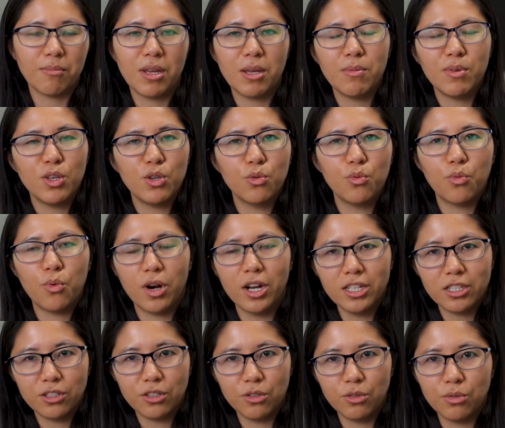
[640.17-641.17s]
maybe you
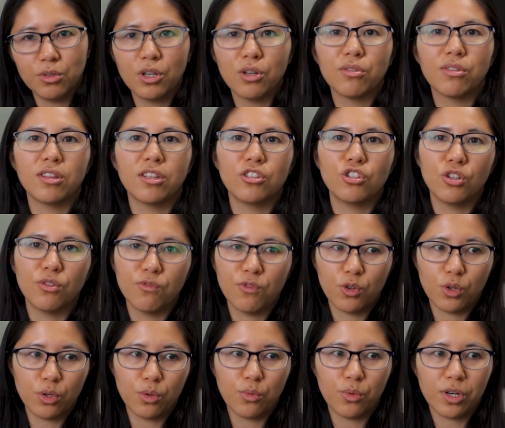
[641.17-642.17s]
want to go to the gym
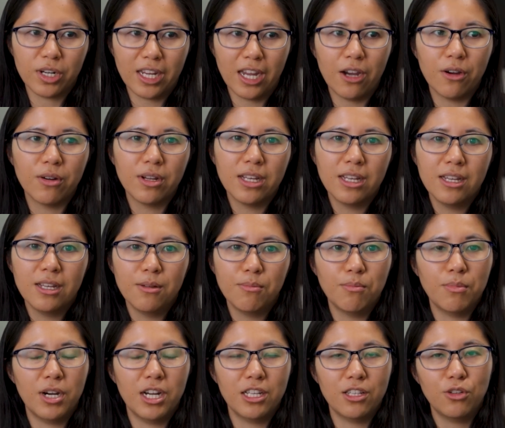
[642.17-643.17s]
for a workout,
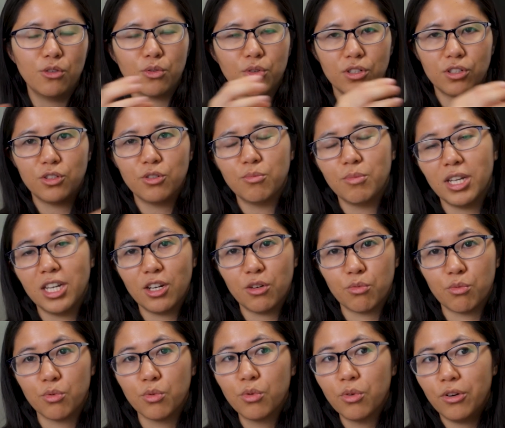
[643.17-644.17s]
but your 2-minute
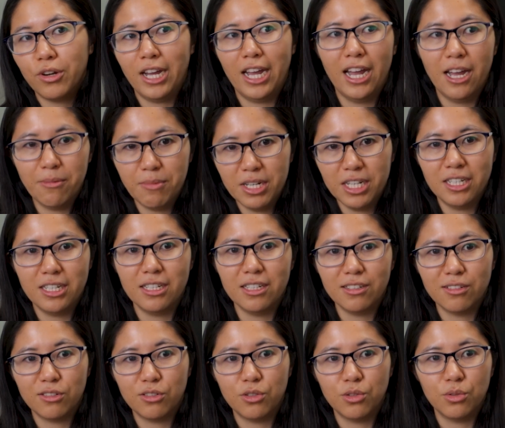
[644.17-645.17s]
rule habit
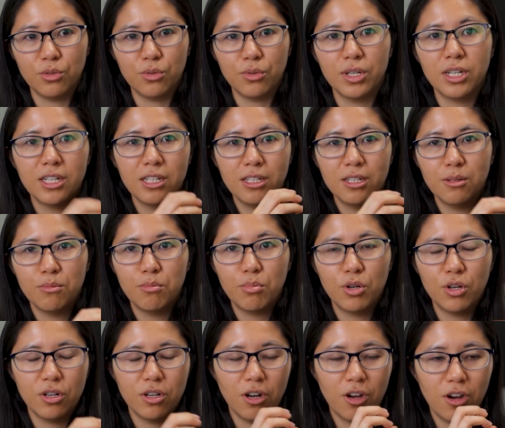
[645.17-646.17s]
is to
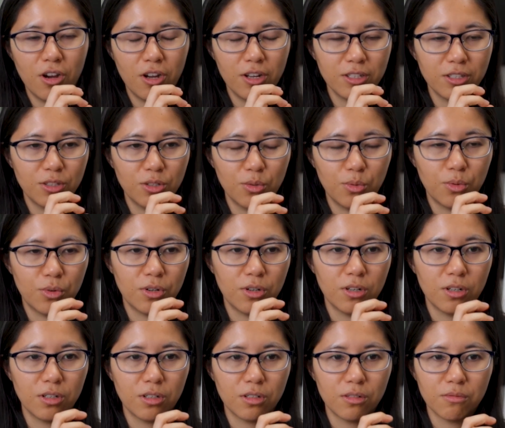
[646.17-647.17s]
put on
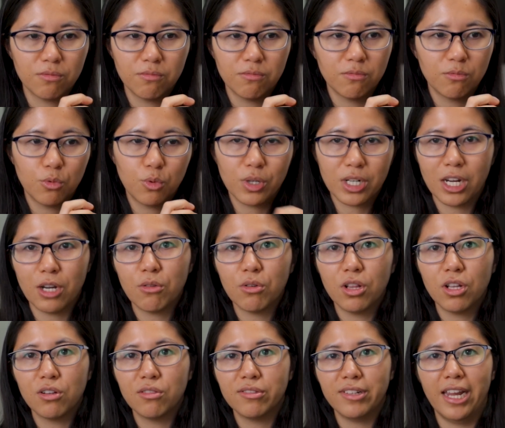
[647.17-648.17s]
your workout
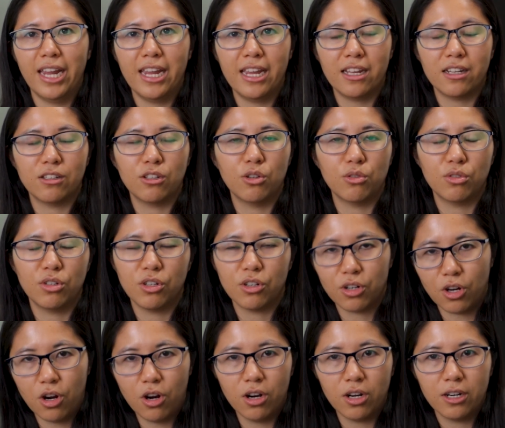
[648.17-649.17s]
clothes and go to your
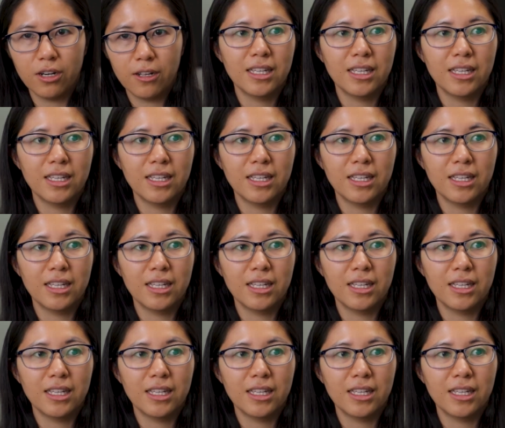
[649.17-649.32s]
car.